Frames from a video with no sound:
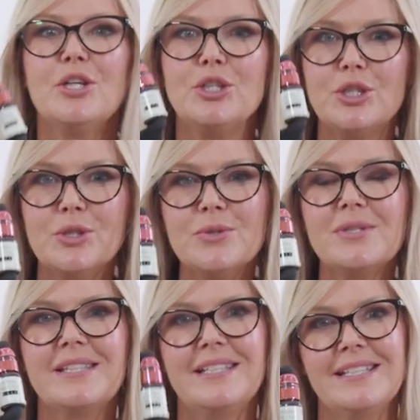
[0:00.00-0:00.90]

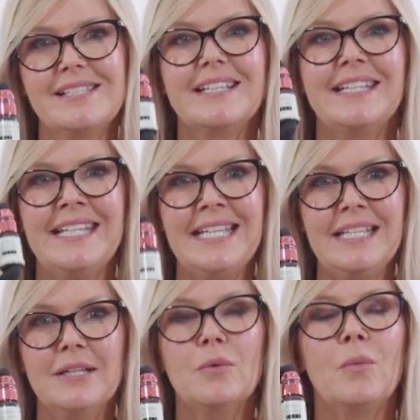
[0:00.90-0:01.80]
use this
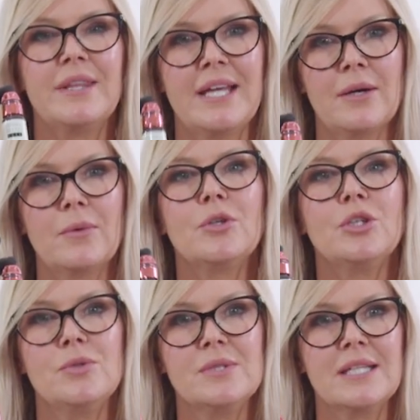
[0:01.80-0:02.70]
neat without
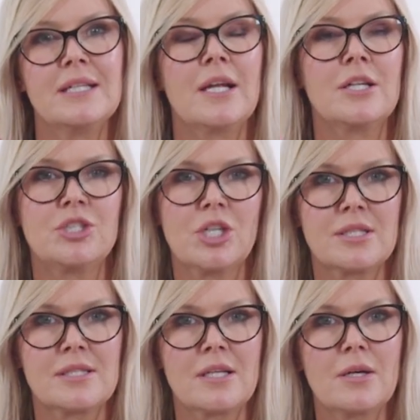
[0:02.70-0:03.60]
using an
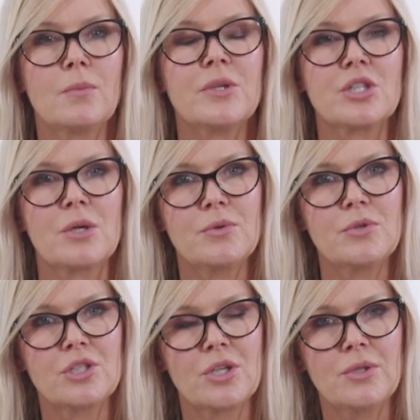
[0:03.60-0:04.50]
adjuster, which I will
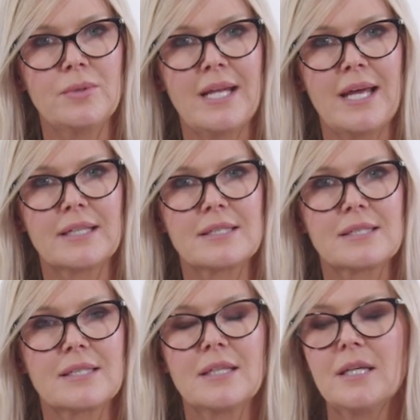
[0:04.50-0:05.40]
show you
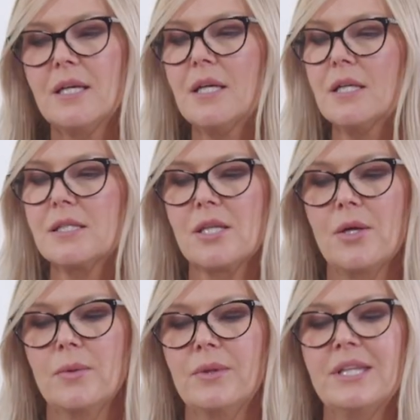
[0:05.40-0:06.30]
next.
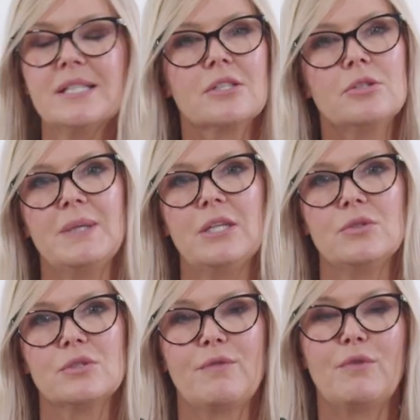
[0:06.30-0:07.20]
So this could be
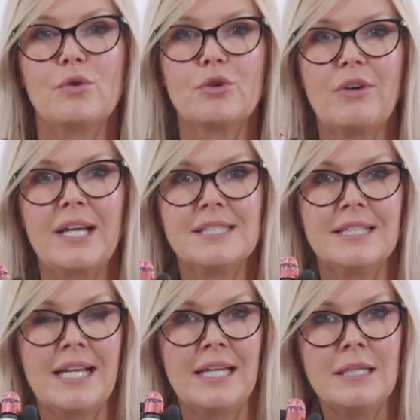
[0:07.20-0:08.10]
used for
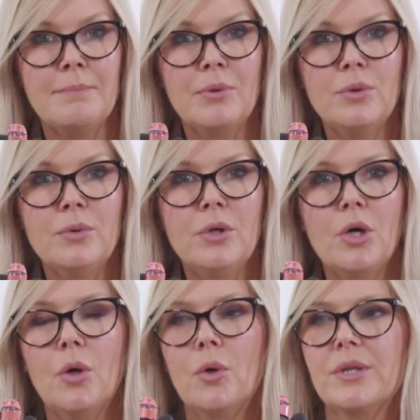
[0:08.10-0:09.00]
creating a nipple,
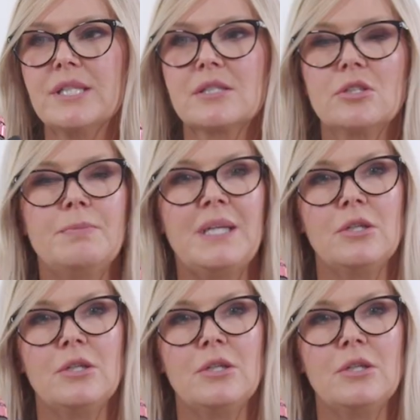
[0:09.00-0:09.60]
or this could be